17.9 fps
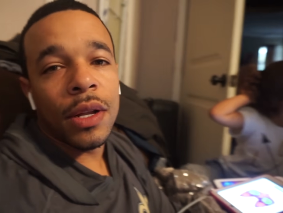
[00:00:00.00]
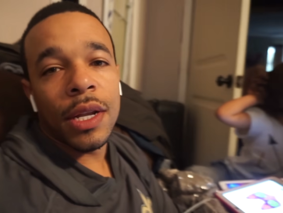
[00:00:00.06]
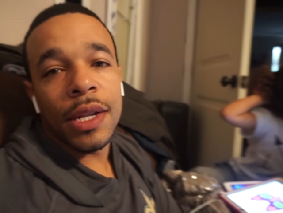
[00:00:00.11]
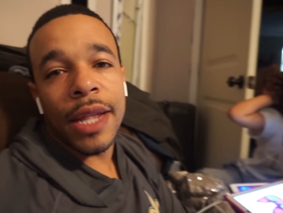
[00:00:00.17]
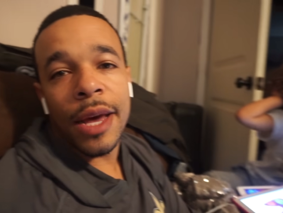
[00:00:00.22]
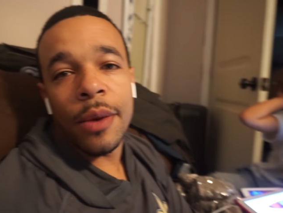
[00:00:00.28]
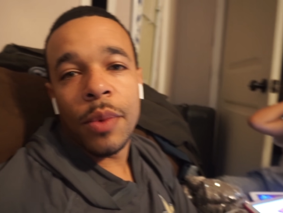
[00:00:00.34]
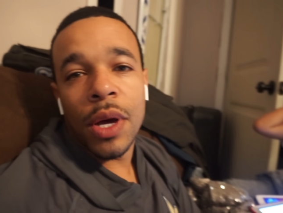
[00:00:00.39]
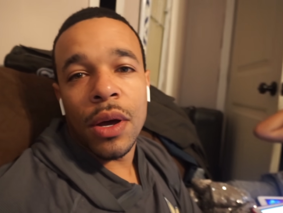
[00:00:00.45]
Look
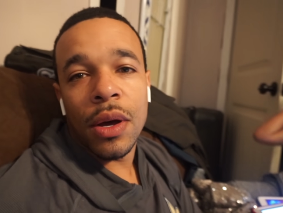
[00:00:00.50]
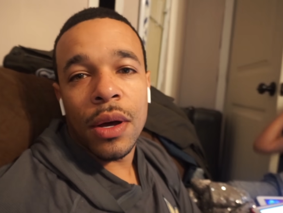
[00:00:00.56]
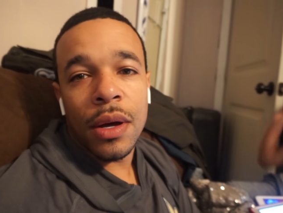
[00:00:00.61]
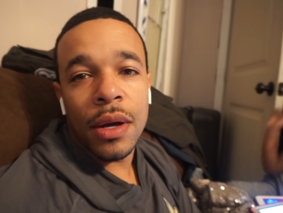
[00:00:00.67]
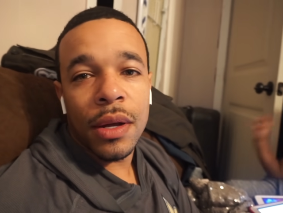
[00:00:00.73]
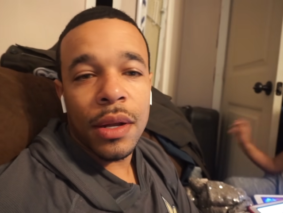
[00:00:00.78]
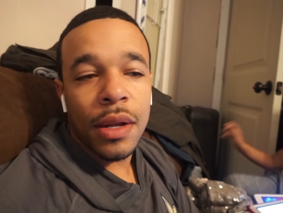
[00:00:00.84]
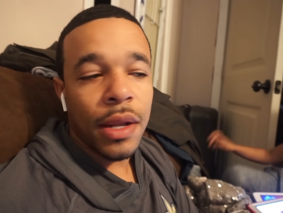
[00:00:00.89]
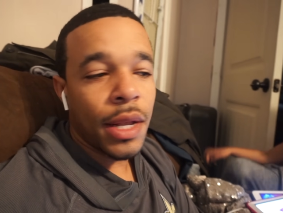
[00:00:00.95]
like we're
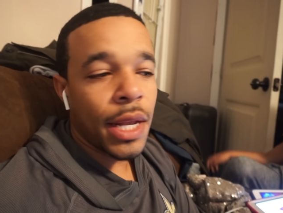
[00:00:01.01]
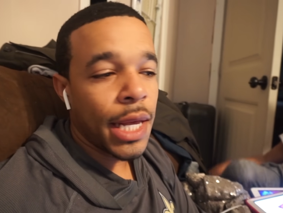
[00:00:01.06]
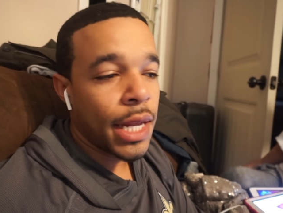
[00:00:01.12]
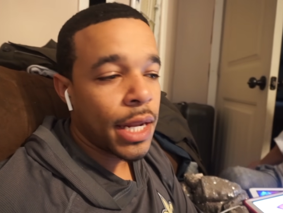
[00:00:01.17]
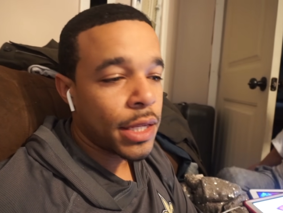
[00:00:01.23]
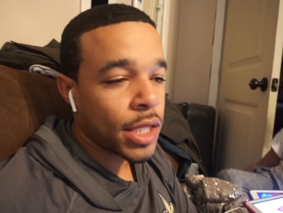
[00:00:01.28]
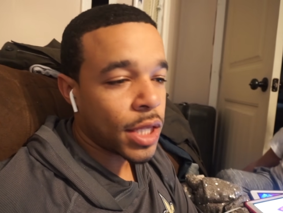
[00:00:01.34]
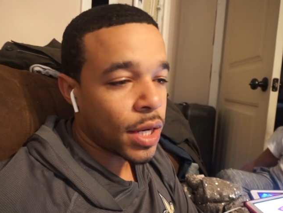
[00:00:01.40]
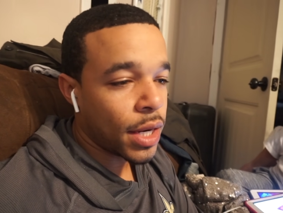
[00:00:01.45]
going to leave
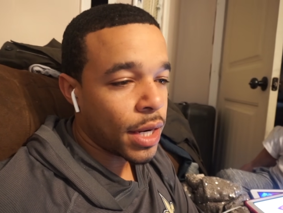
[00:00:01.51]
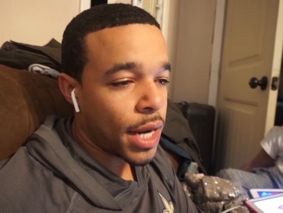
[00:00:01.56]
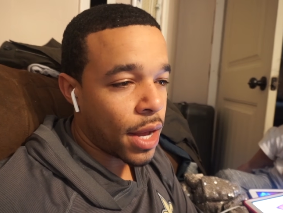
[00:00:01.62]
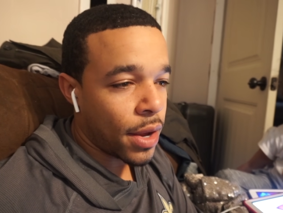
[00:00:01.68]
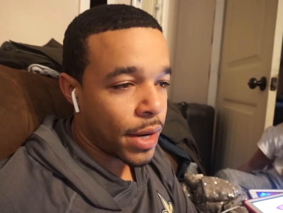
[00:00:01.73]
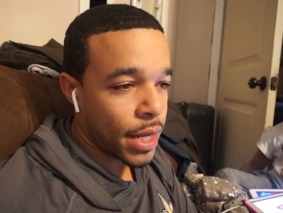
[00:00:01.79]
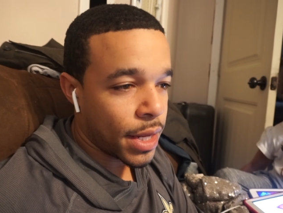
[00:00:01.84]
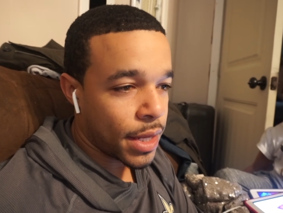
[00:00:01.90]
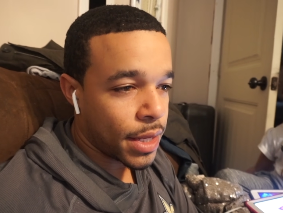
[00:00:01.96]
the children
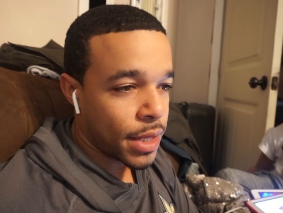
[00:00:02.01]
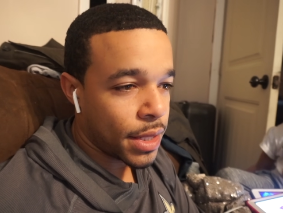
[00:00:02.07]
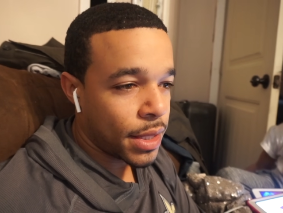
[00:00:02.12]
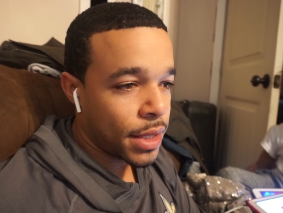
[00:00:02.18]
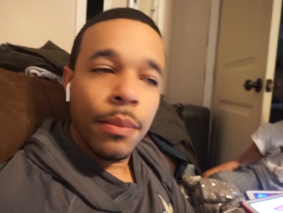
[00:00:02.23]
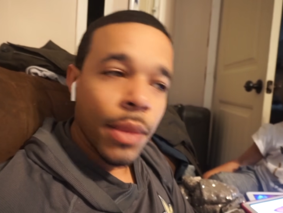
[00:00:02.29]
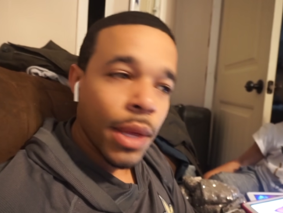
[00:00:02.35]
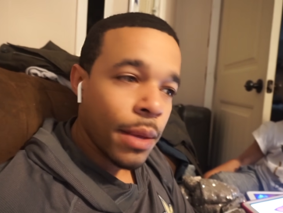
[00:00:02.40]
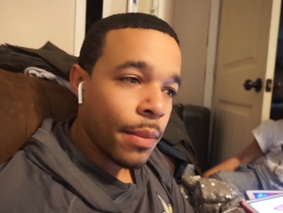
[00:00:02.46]
out here.
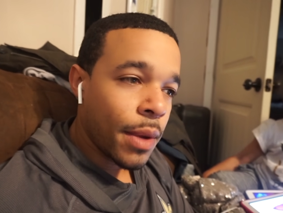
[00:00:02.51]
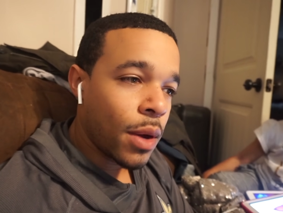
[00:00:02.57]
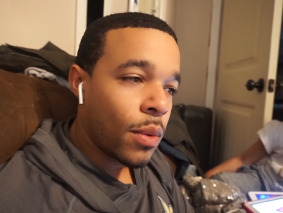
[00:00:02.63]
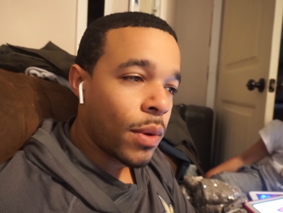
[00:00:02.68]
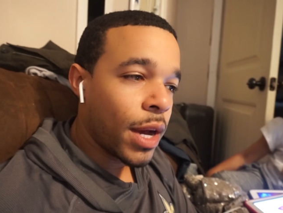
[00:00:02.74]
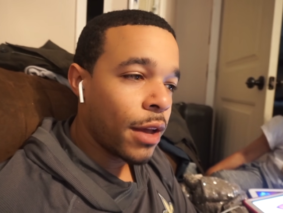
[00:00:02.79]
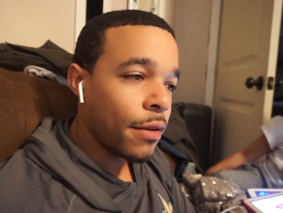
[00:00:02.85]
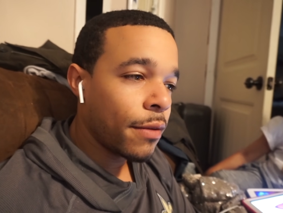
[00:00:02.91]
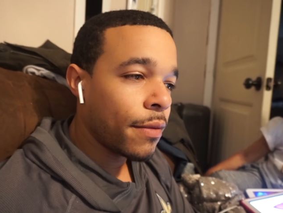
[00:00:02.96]
Me and my
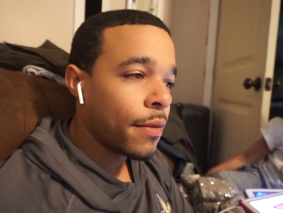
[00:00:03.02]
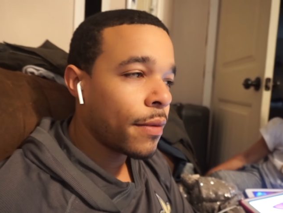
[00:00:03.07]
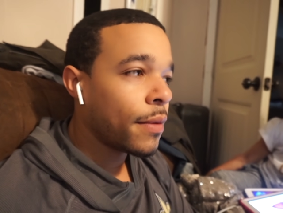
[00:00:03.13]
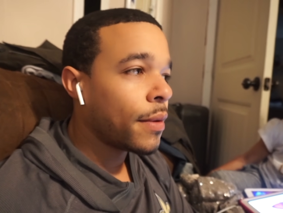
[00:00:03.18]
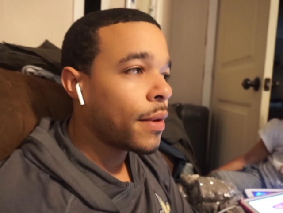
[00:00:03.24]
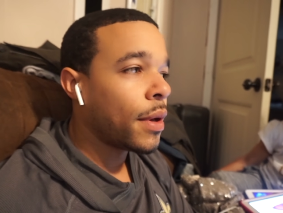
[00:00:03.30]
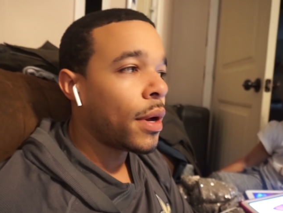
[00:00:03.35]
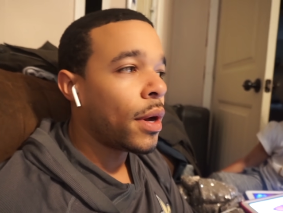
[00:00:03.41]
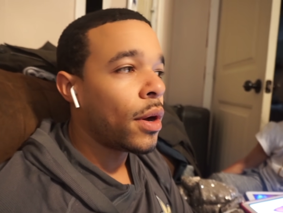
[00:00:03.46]
wife
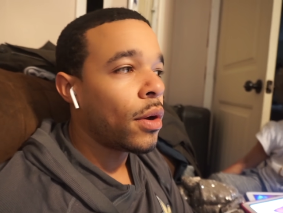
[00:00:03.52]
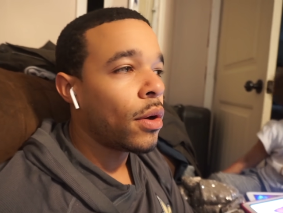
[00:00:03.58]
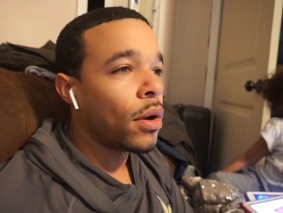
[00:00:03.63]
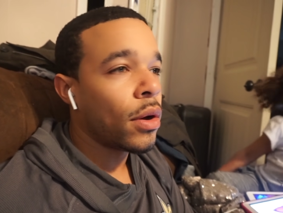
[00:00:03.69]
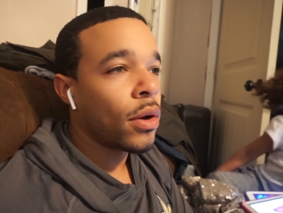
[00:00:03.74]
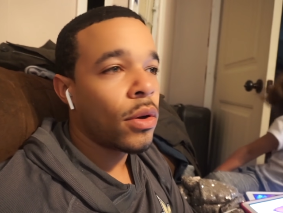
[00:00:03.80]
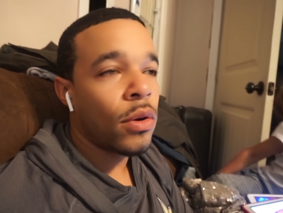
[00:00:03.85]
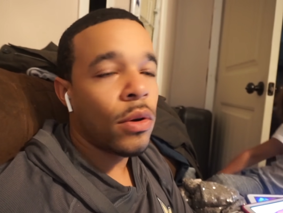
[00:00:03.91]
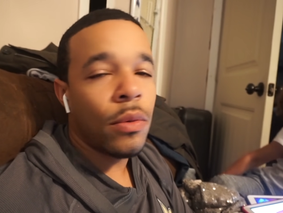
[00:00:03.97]
yeah. are
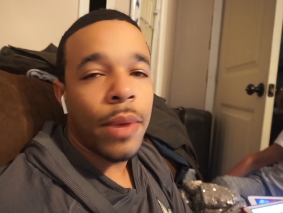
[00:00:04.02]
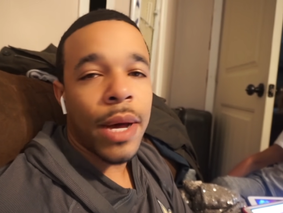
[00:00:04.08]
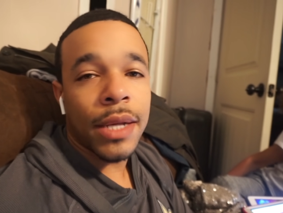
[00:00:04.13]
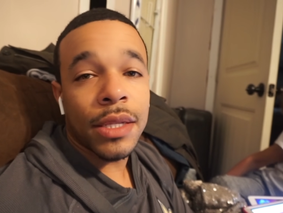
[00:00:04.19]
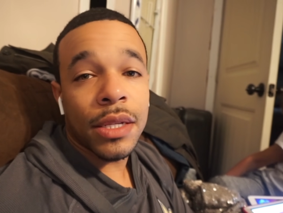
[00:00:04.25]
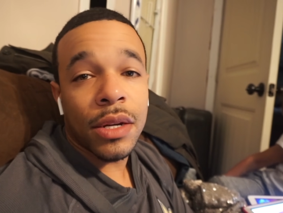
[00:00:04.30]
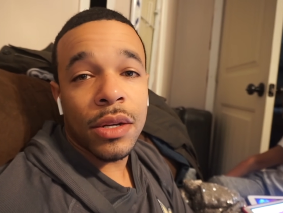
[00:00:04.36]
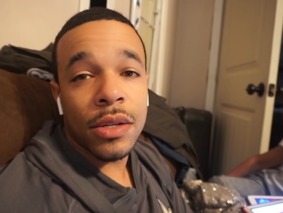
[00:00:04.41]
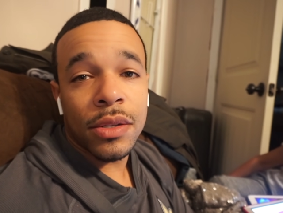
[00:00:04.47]
going to go back
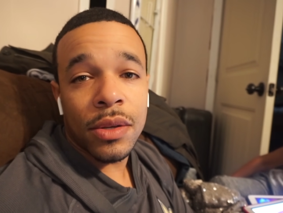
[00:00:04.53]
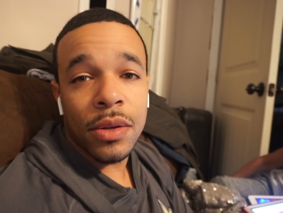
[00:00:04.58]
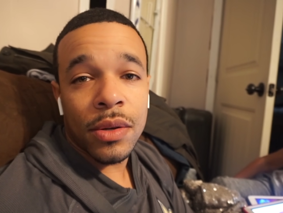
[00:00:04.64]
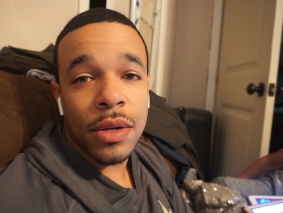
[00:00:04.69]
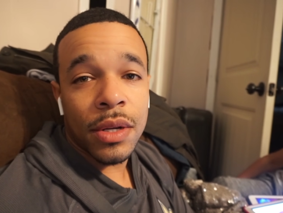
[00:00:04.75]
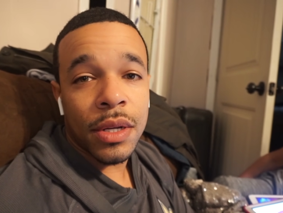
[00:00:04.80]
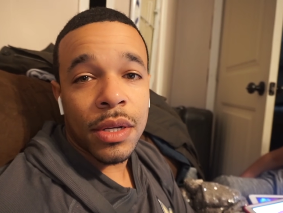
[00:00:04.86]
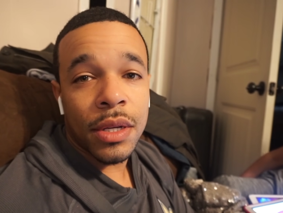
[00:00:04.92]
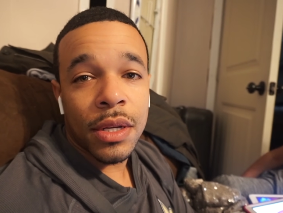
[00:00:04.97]
to
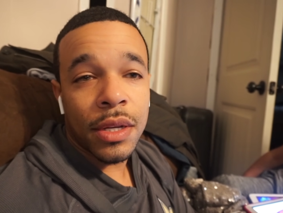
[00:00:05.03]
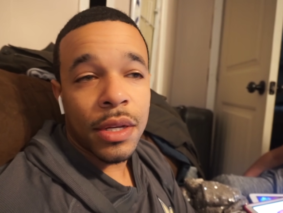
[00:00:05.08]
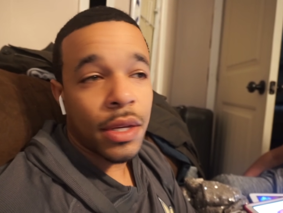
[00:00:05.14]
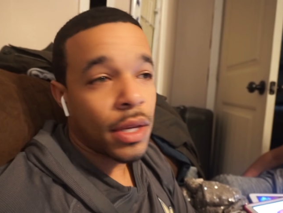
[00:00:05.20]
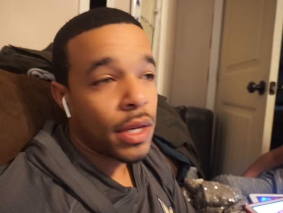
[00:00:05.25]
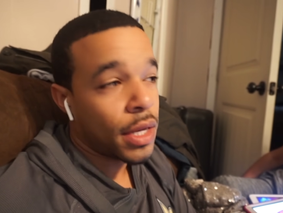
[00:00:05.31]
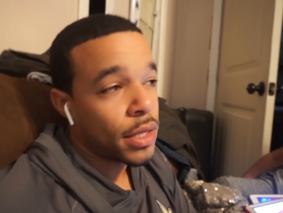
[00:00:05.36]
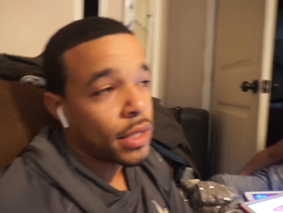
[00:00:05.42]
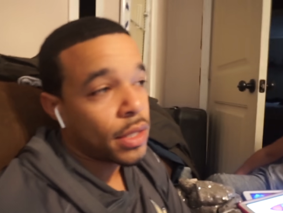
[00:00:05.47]
Arizona
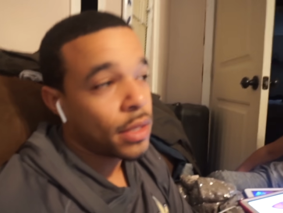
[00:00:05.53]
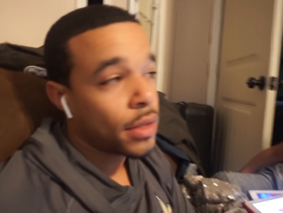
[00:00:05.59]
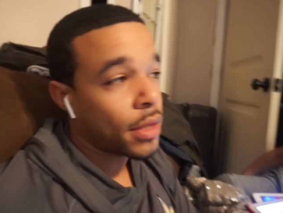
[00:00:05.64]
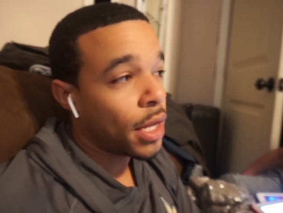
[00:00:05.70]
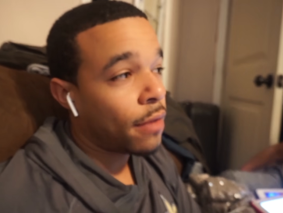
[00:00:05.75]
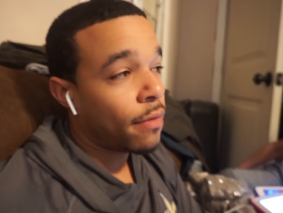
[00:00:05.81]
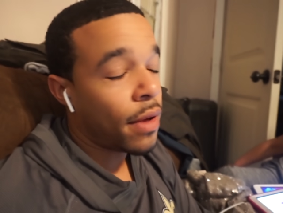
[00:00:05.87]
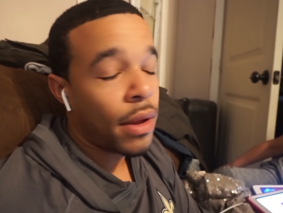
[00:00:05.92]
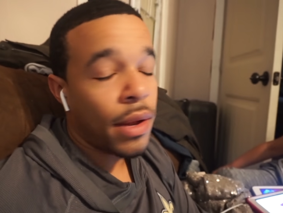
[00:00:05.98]
and just
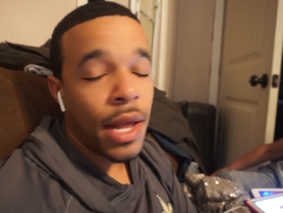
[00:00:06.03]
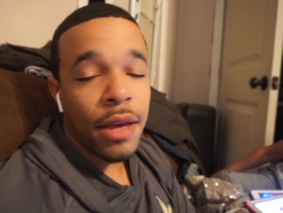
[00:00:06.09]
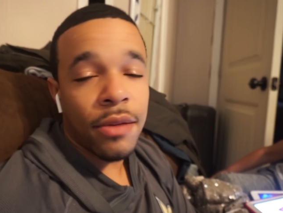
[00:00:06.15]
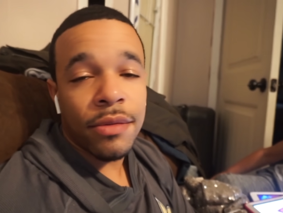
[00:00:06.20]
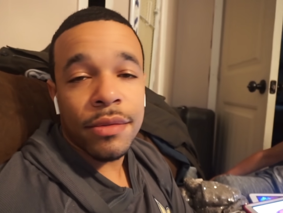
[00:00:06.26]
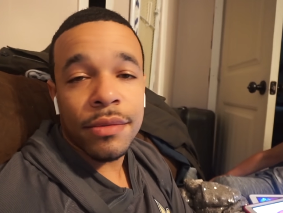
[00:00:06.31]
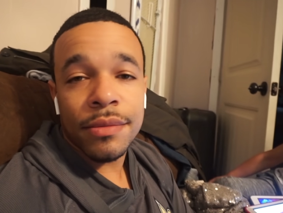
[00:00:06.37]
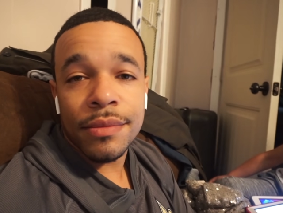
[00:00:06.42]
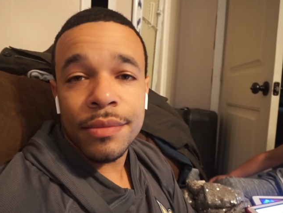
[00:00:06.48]
live our
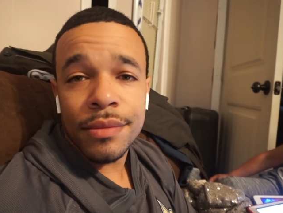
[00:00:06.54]
life.